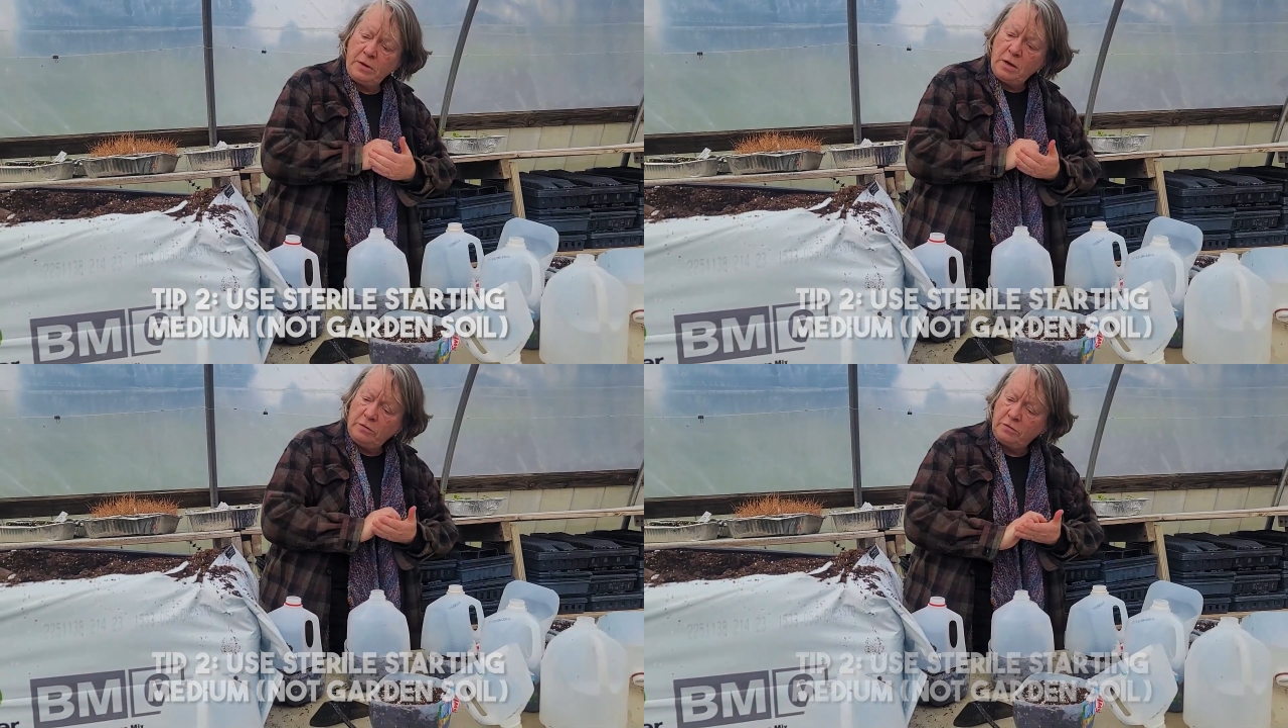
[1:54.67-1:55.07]

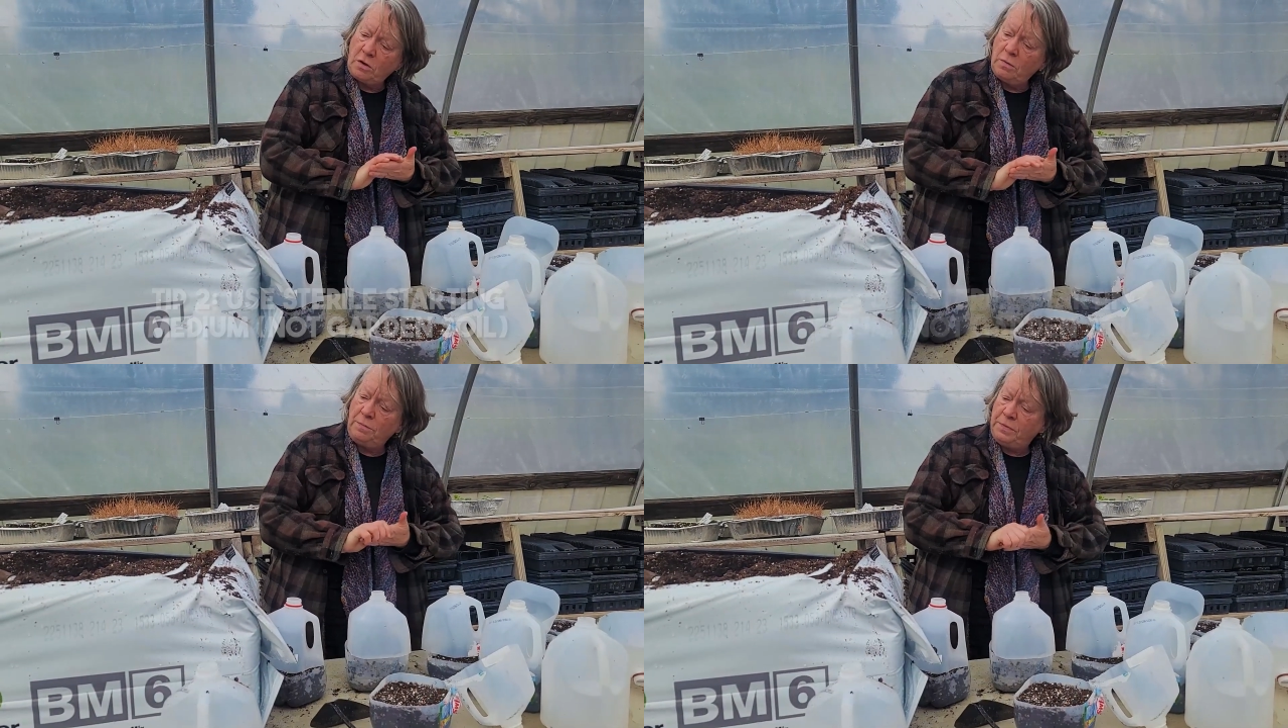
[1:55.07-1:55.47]
So
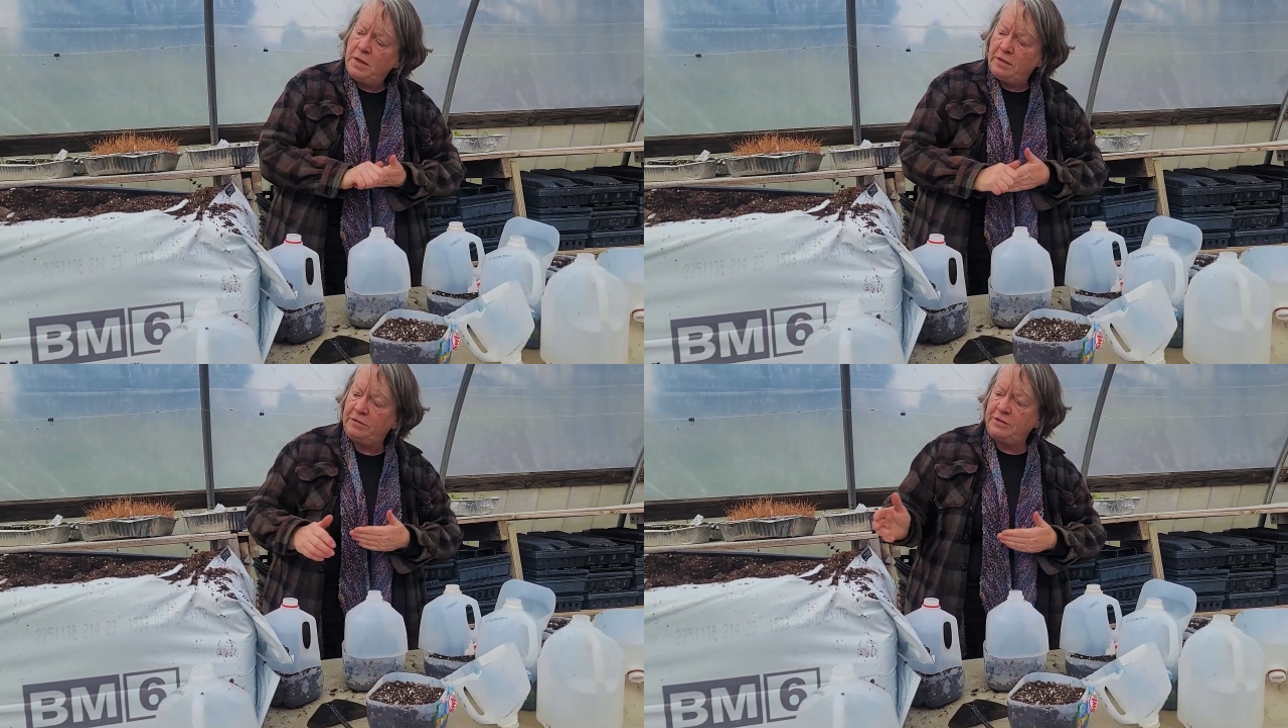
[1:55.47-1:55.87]
the
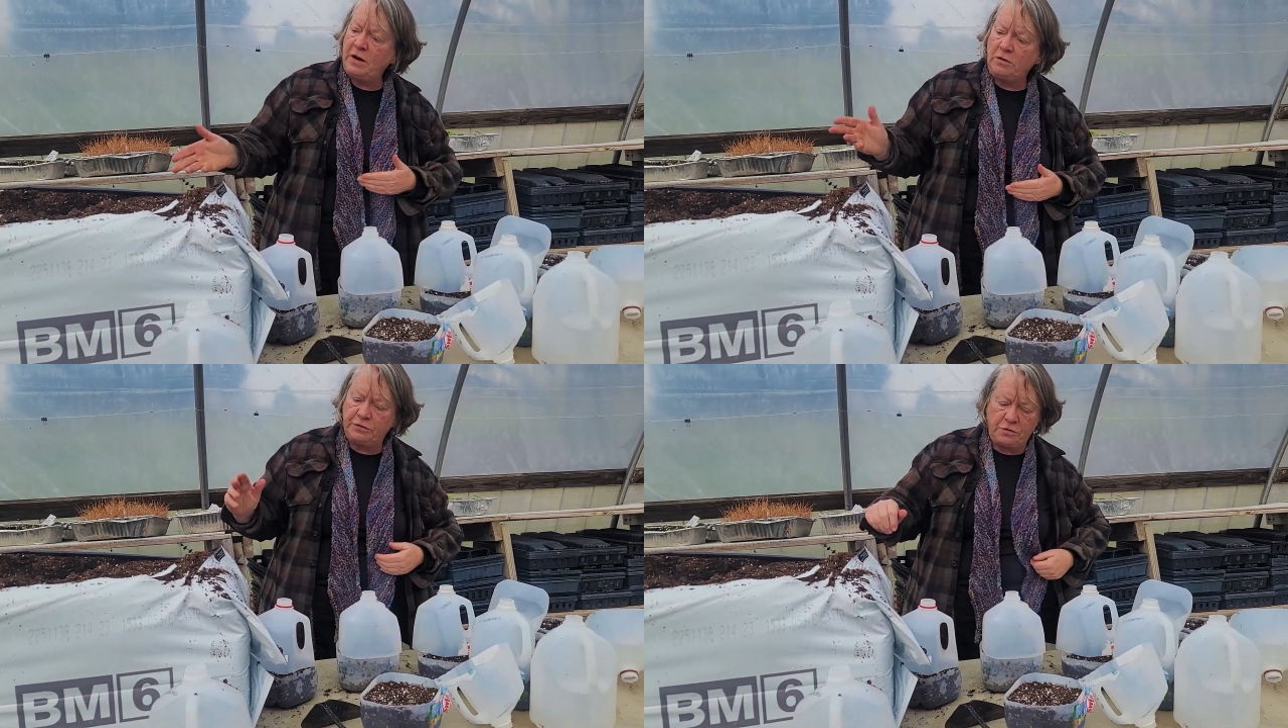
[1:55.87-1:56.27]
sterile
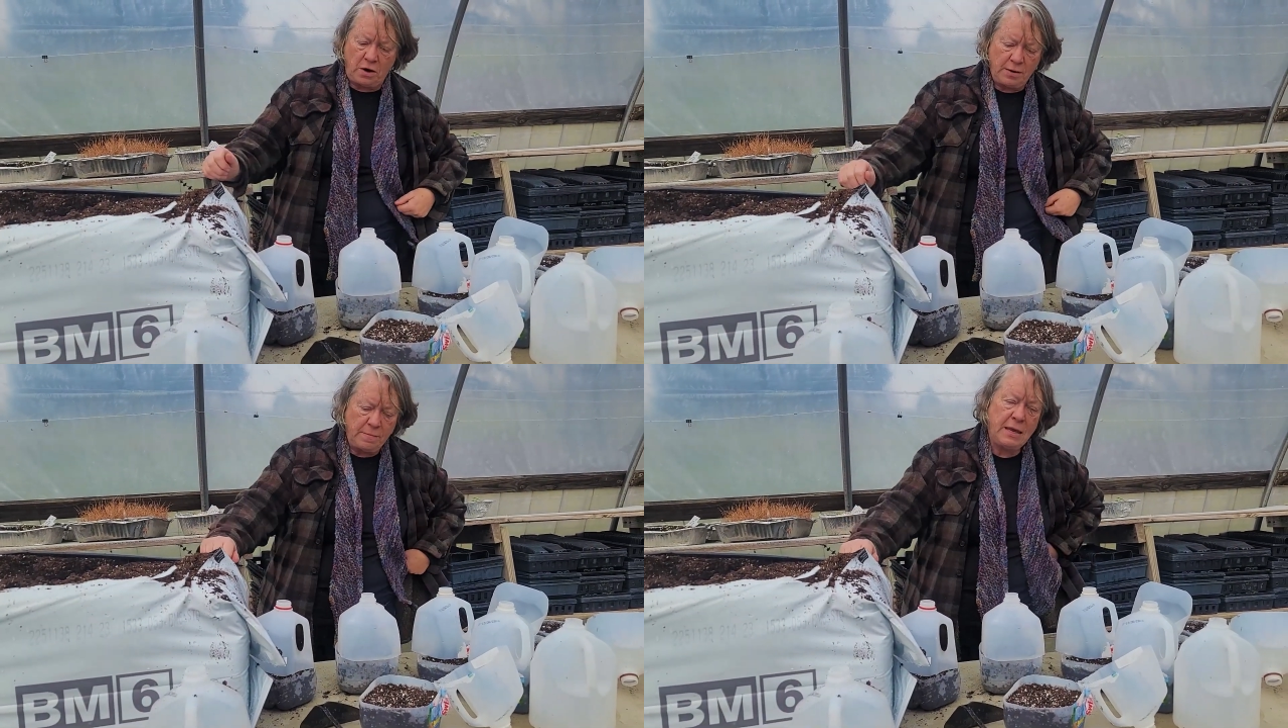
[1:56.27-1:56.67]
starting
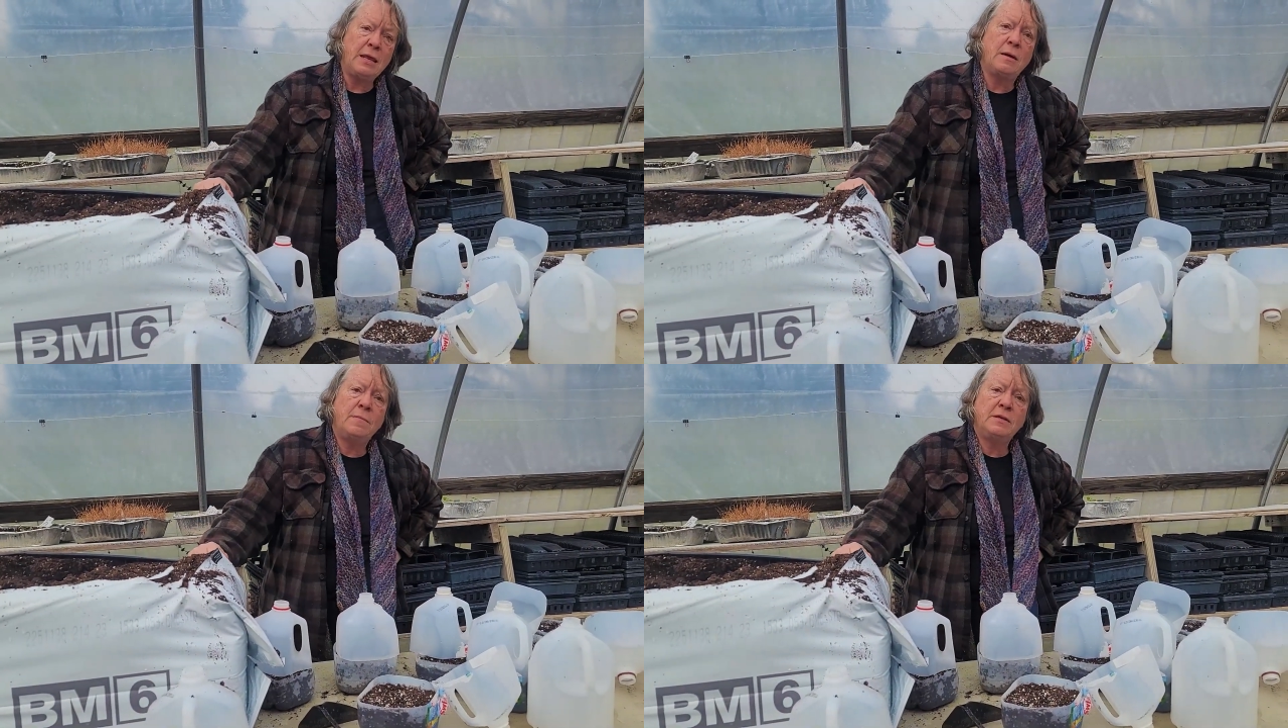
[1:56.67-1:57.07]
medium
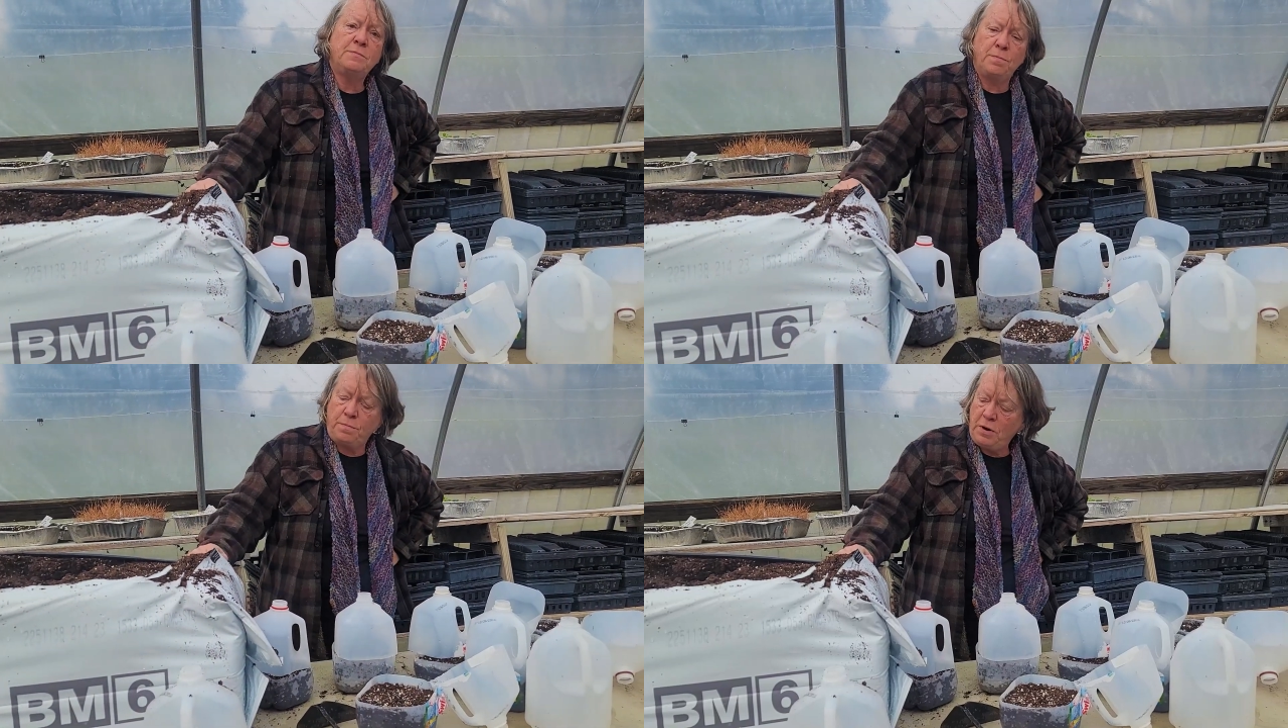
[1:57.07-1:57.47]
is
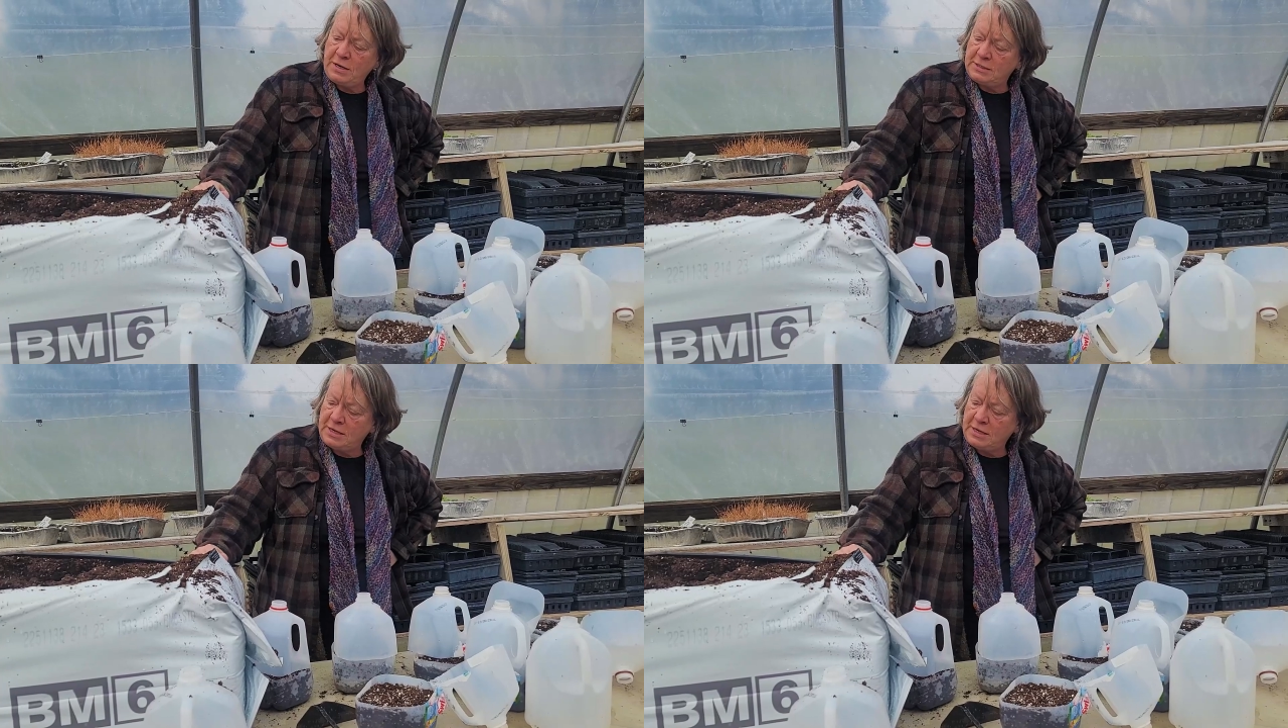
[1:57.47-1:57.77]
pretty essential.